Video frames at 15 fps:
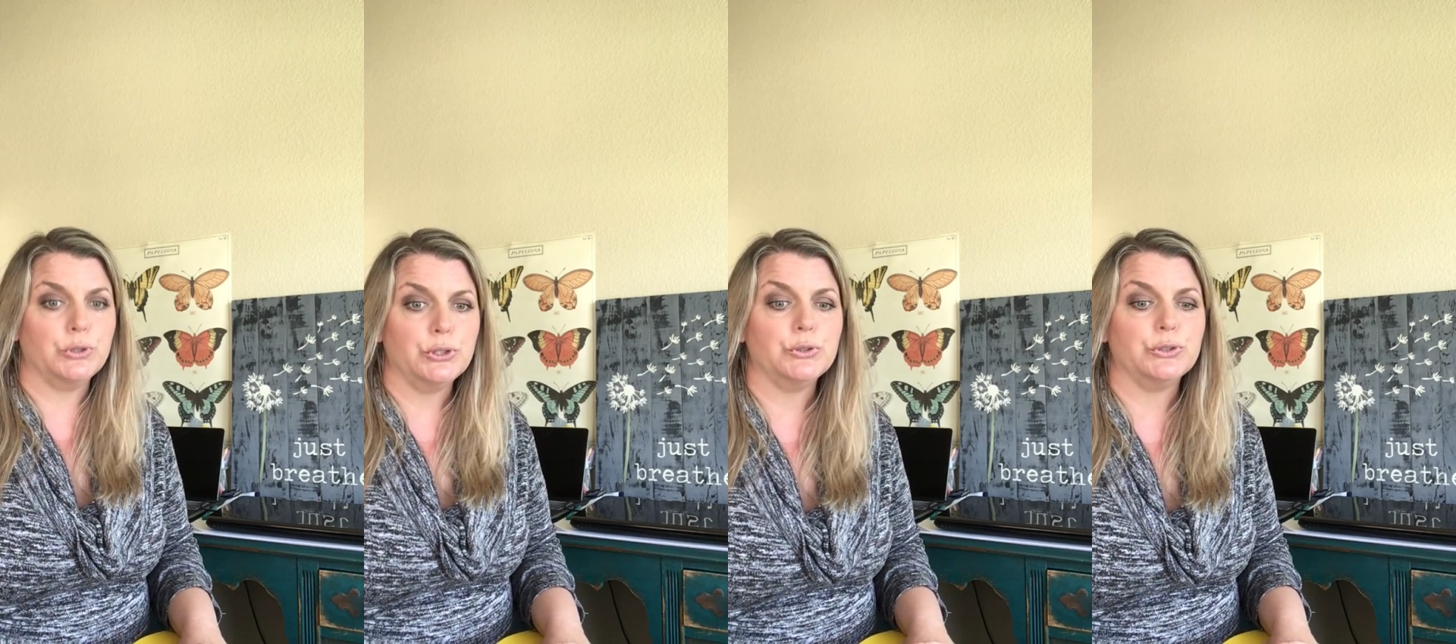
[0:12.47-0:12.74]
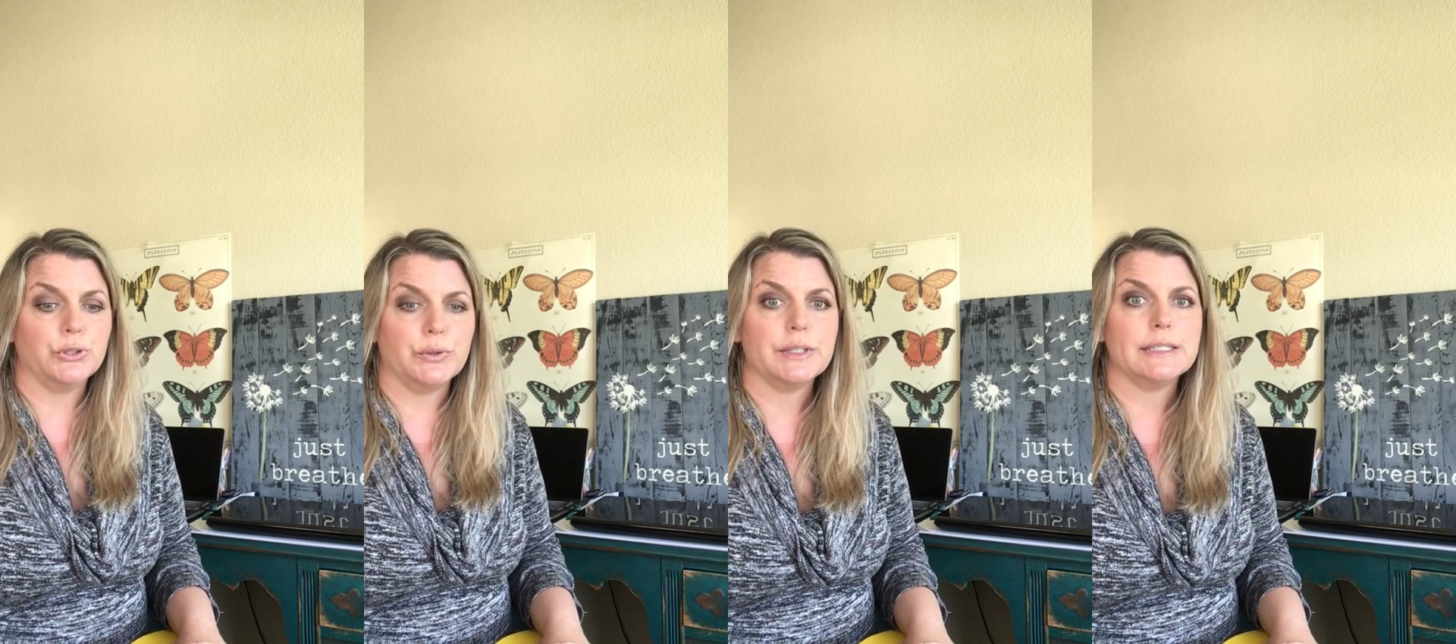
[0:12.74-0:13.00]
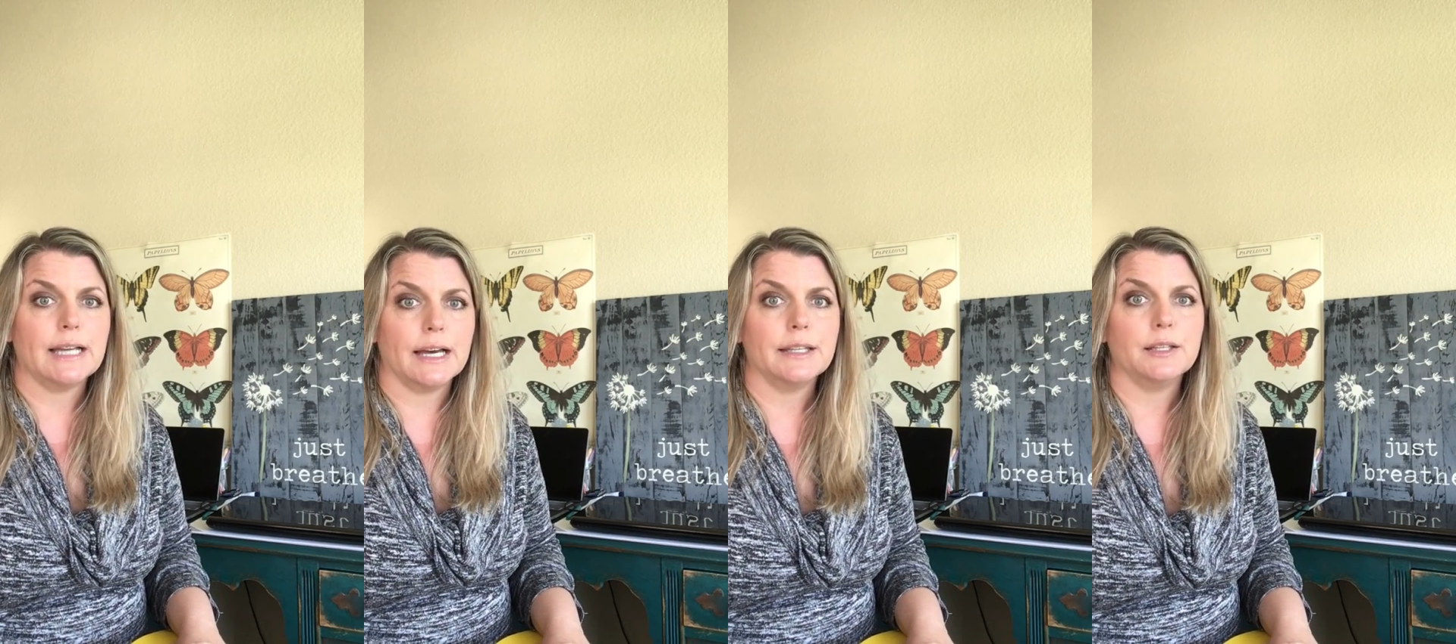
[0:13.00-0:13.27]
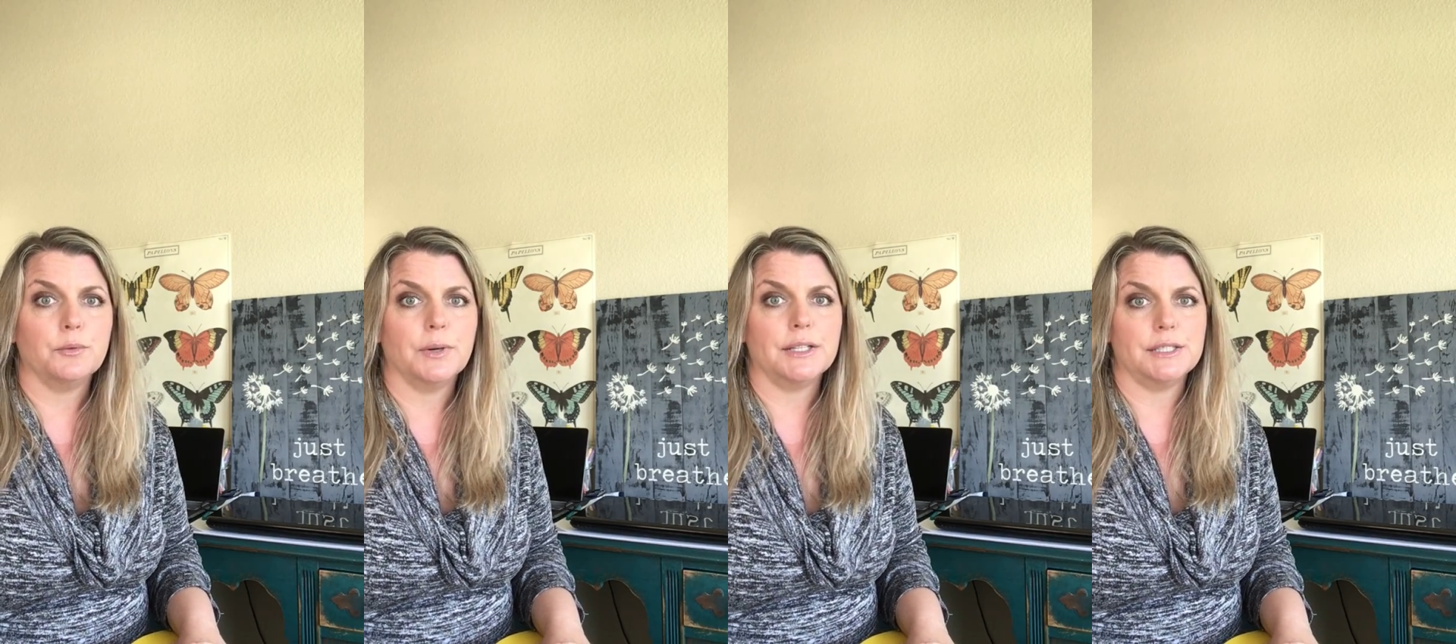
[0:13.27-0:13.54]
you'll know
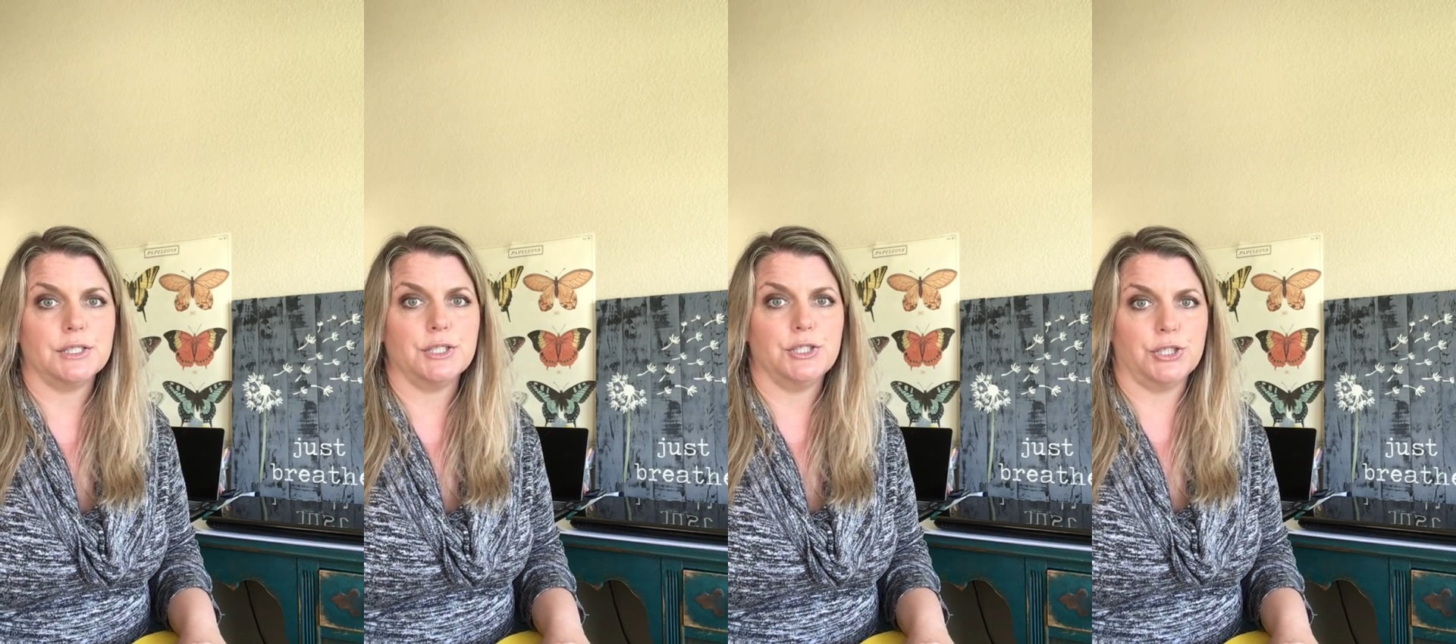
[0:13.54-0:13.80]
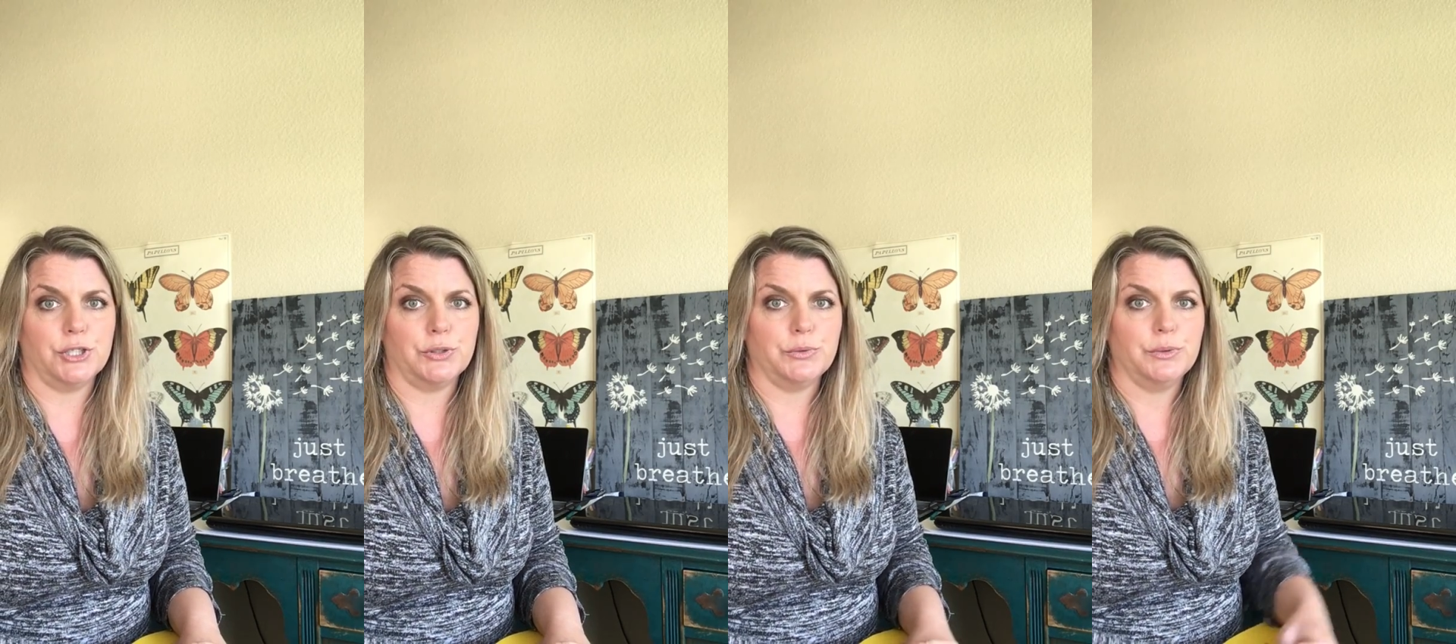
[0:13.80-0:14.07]
exactly what to do.